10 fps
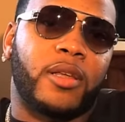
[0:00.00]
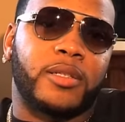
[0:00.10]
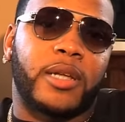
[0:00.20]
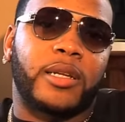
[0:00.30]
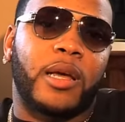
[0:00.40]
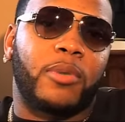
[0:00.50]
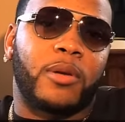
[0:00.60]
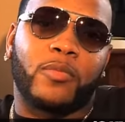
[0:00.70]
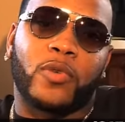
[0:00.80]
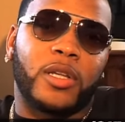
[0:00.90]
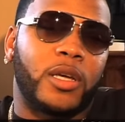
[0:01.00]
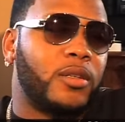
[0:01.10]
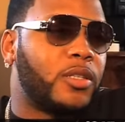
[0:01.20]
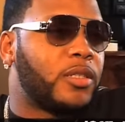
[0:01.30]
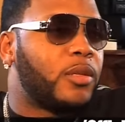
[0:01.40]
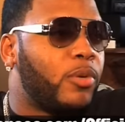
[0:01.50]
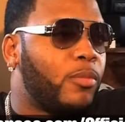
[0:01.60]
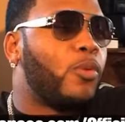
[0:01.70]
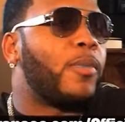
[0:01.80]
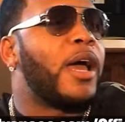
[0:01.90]
things like that, but I'm really here just to
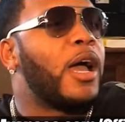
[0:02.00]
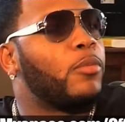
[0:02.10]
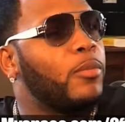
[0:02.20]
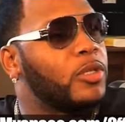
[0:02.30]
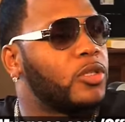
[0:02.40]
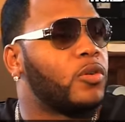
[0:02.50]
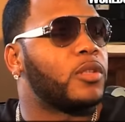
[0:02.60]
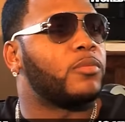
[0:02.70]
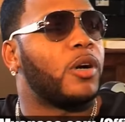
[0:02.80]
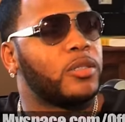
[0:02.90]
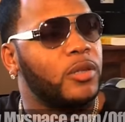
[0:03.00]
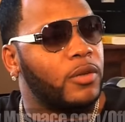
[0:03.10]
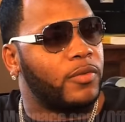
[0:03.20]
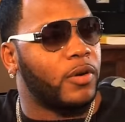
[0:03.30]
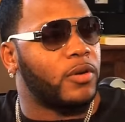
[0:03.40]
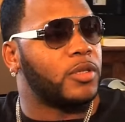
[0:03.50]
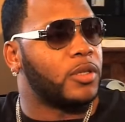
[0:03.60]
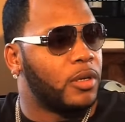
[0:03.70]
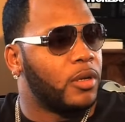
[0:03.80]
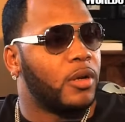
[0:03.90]
promote my album in stores March 31st.
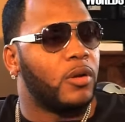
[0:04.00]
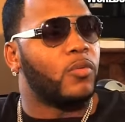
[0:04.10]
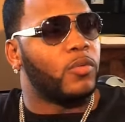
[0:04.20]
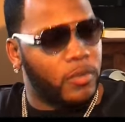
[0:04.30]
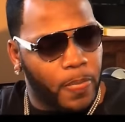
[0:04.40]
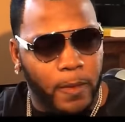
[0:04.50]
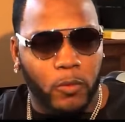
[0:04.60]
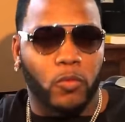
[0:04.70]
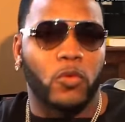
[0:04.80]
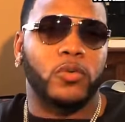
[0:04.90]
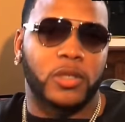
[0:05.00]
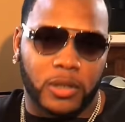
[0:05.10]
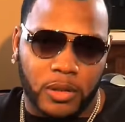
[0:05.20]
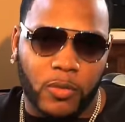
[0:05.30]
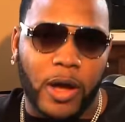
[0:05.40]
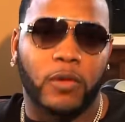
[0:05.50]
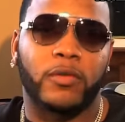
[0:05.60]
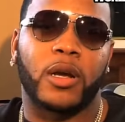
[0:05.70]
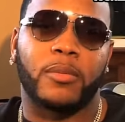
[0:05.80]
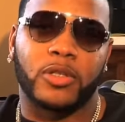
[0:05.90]
I'm really looking forward to that album. Where I'll
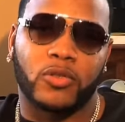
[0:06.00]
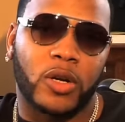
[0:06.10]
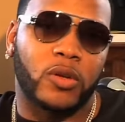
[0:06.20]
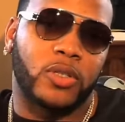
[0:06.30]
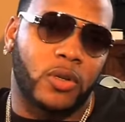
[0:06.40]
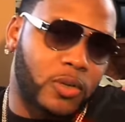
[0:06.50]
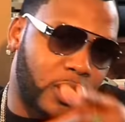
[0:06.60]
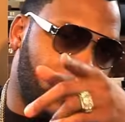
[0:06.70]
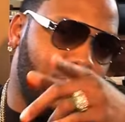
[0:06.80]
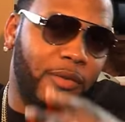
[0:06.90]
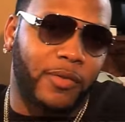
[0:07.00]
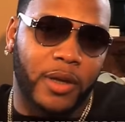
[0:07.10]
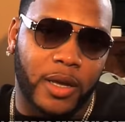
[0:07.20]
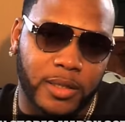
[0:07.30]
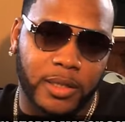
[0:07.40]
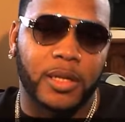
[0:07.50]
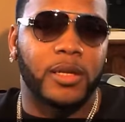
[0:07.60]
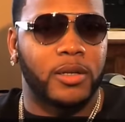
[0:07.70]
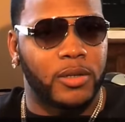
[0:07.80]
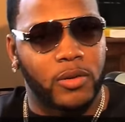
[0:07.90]
overcome the struggle, so to all my fans,
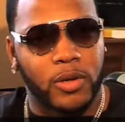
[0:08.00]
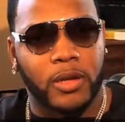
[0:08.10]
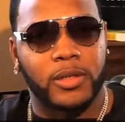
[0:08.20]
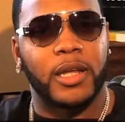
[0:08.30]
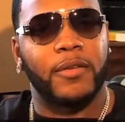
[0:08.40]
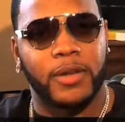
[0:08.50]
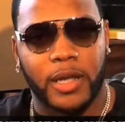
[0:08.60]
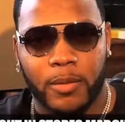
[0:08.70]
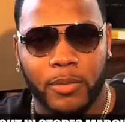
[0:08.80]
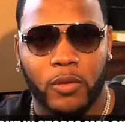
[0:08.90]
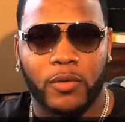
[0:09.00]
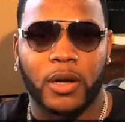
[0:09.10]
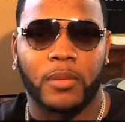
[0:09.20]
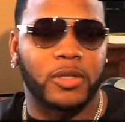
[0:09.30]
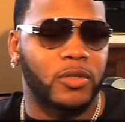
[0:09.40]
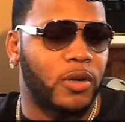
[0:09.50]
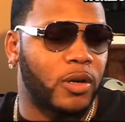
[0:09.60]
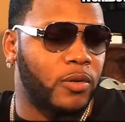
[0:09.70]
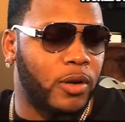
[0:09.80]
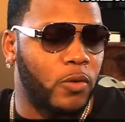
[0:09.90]
you know, y'all definitely help me overcome the
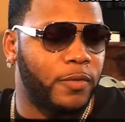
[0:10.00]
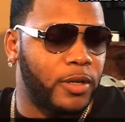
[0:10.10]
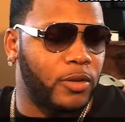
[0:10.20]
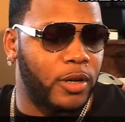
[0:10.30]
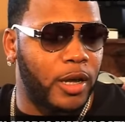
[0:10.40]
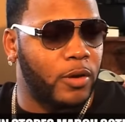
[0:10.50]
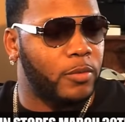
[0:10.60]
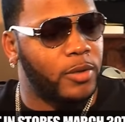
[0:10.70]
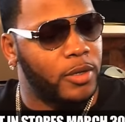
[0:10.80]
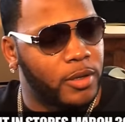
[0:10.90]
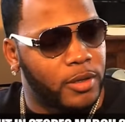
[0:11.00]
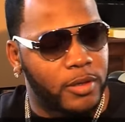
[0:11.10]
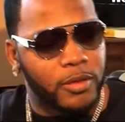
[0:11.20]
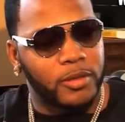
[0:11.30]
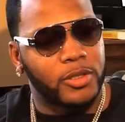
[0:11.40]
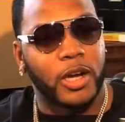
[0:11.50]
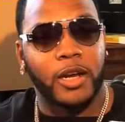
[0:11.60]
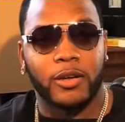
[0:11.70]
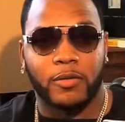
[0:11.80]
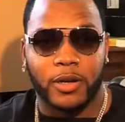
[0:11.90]
struggle, and hopefully you can help
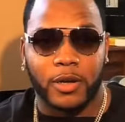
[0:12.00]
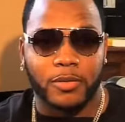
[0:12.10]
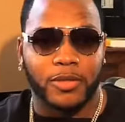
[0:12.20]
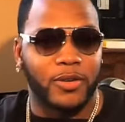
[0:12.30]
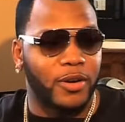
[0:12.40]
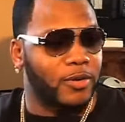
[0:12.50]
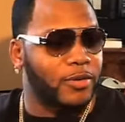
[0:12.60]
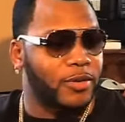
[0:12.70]
Charlie overcome the struggle.